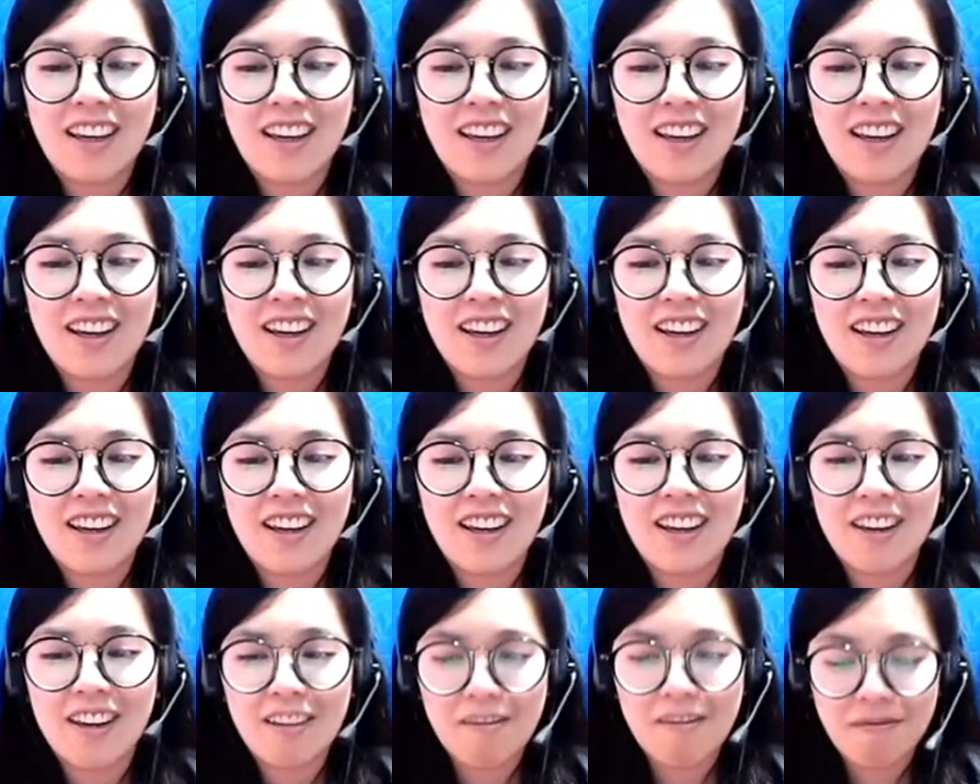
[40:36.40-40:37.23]

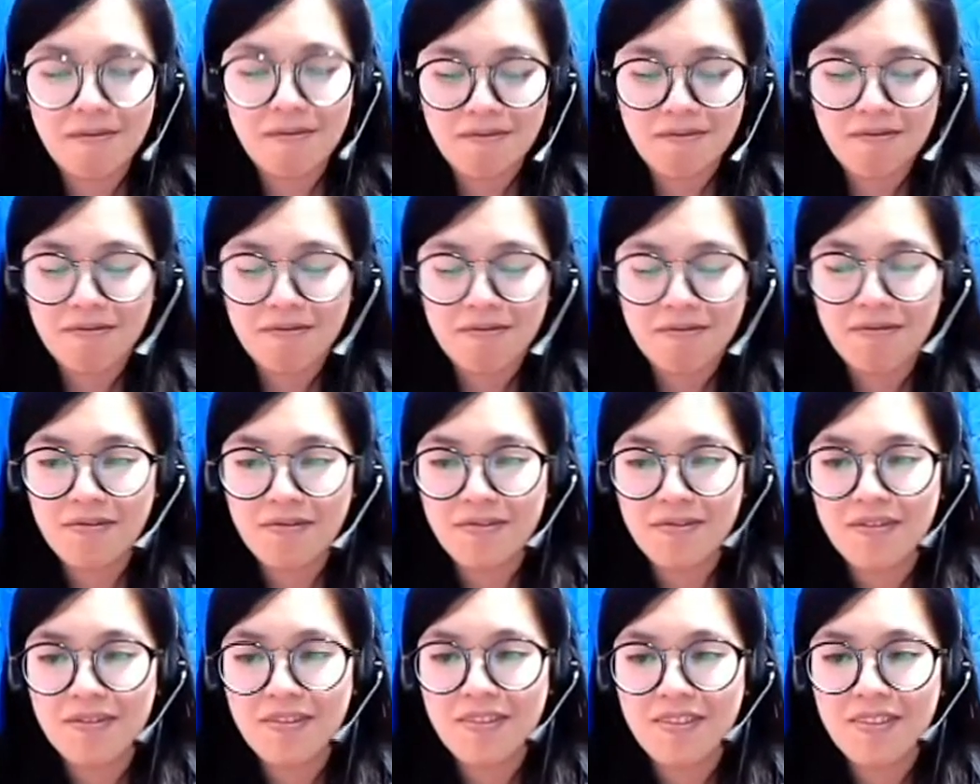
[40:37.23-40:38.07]

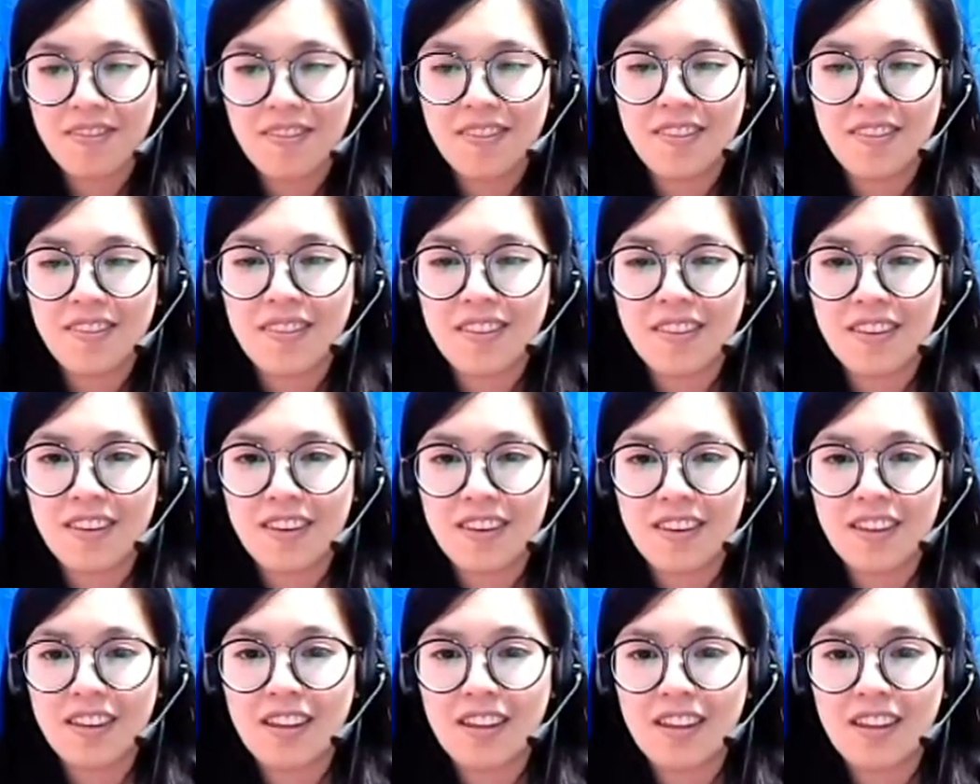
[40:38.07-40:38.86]
[no speech]